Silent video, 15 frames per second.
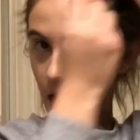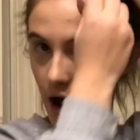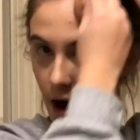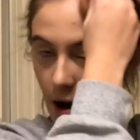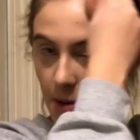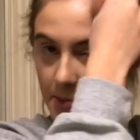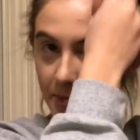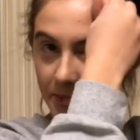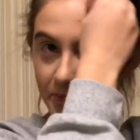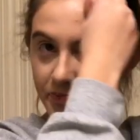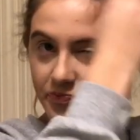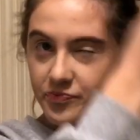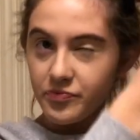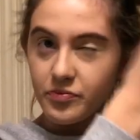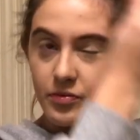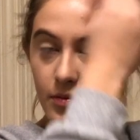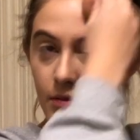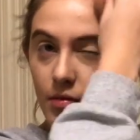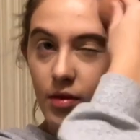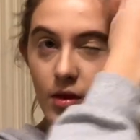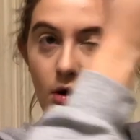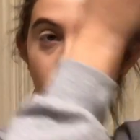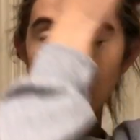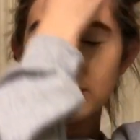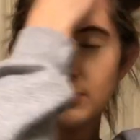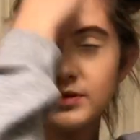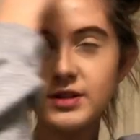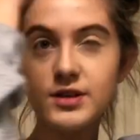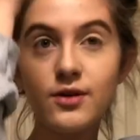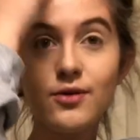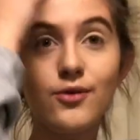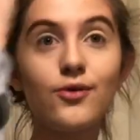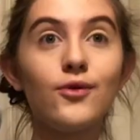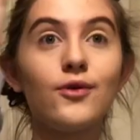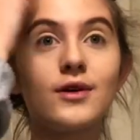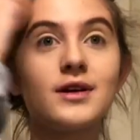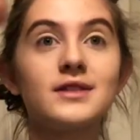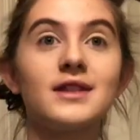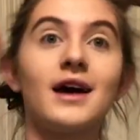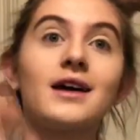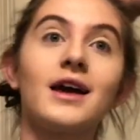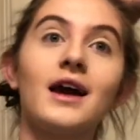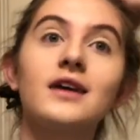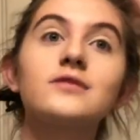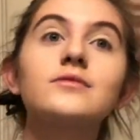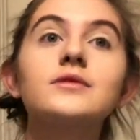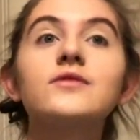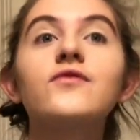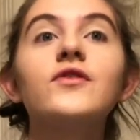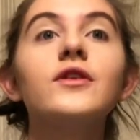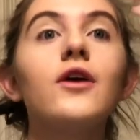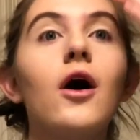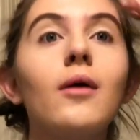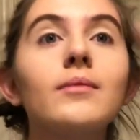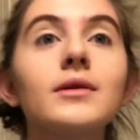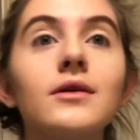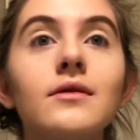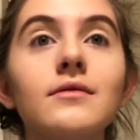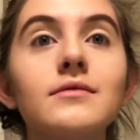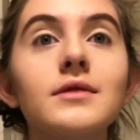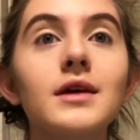which was so cool because that cast was phenomenal.